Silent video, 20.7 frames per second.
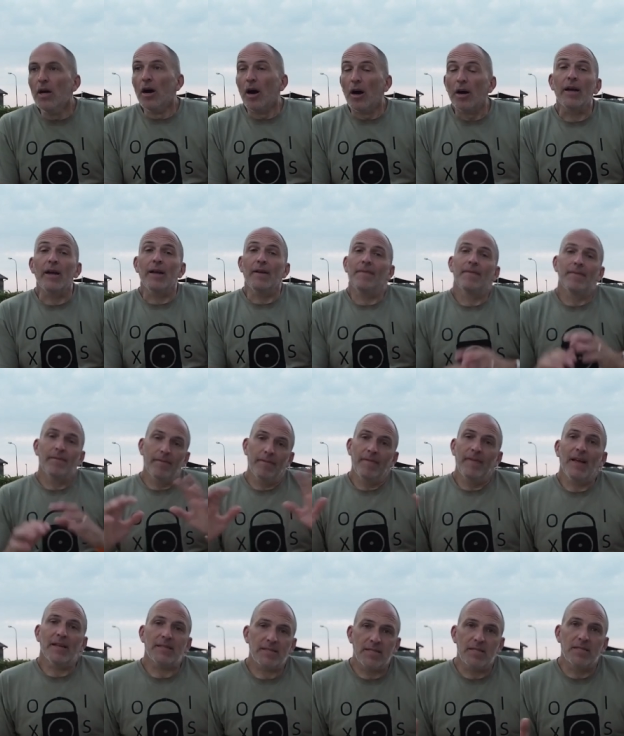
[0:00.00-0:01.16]
Okay,
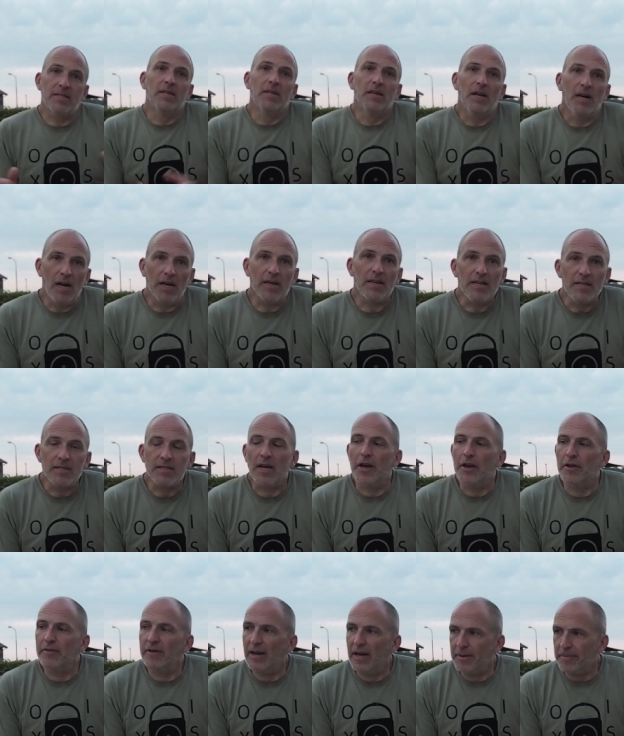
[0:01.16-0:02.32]
that's the ugly side
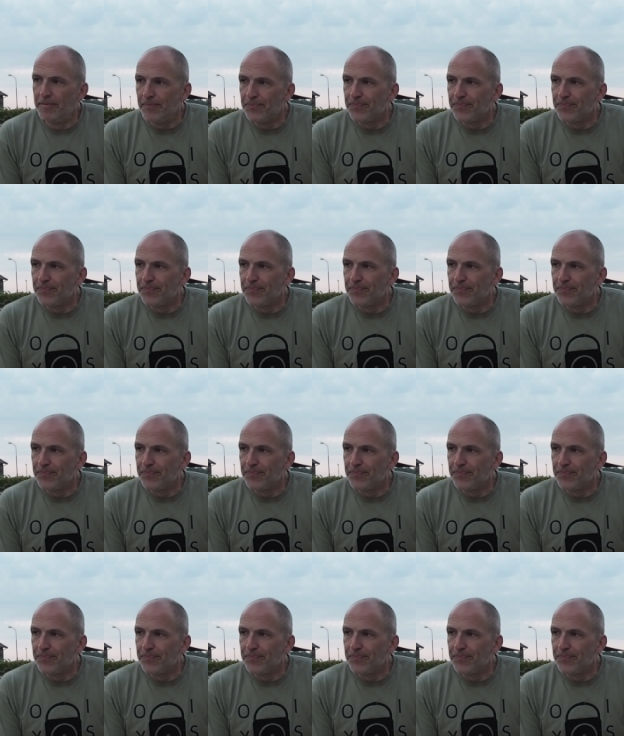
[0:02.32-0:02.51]
of that.